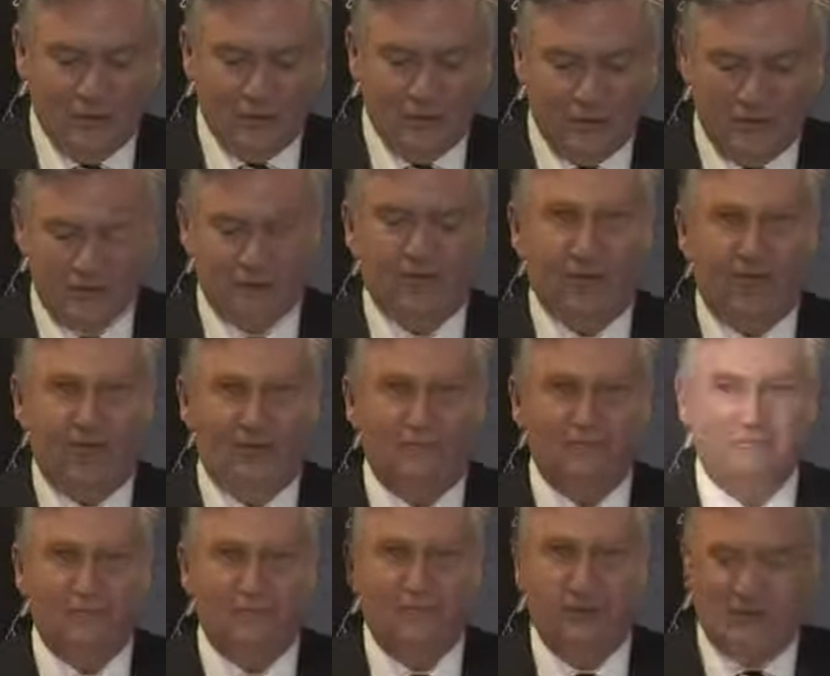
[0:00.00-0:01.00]
cheer squad
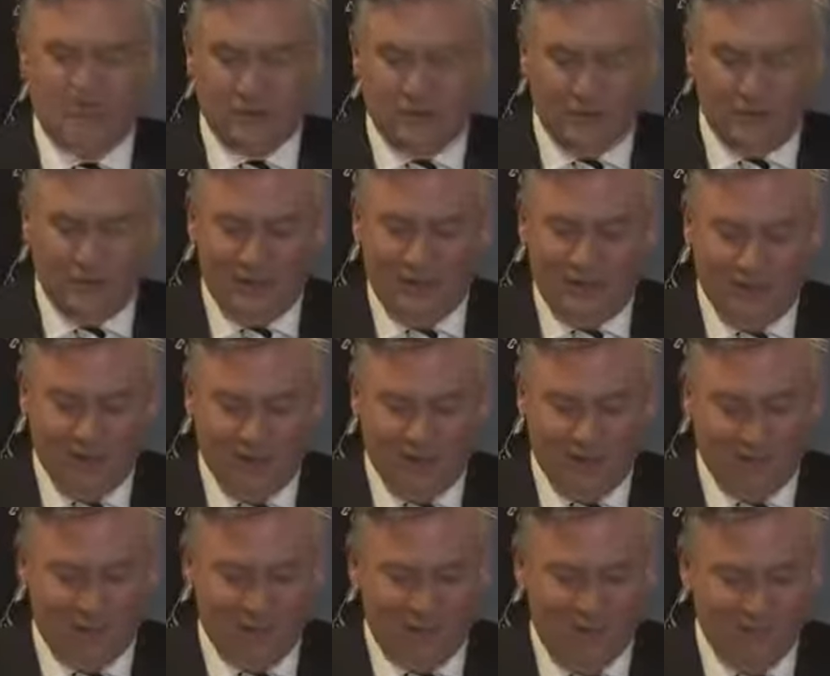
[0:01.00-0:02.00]
alongside the black
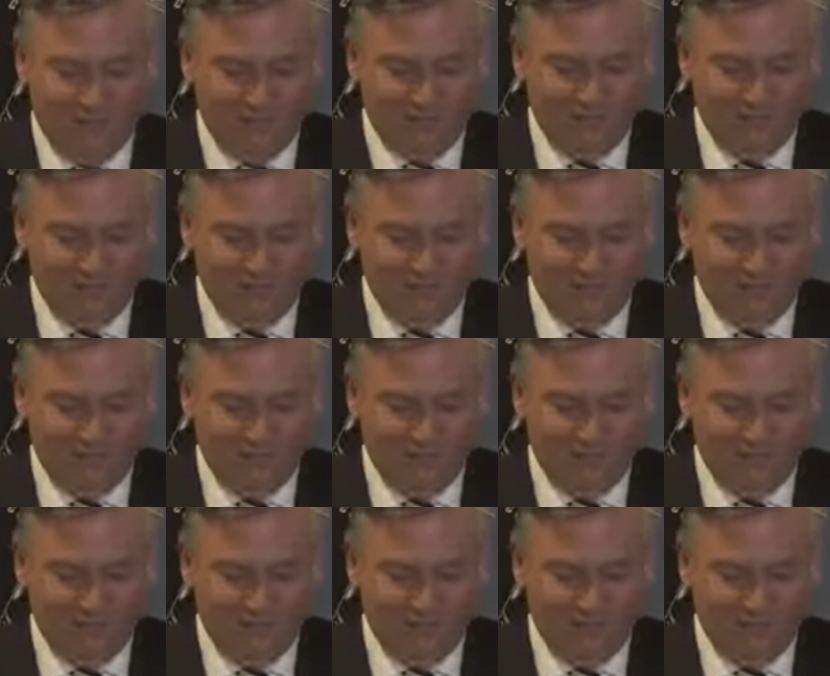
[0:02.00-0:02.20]
and white.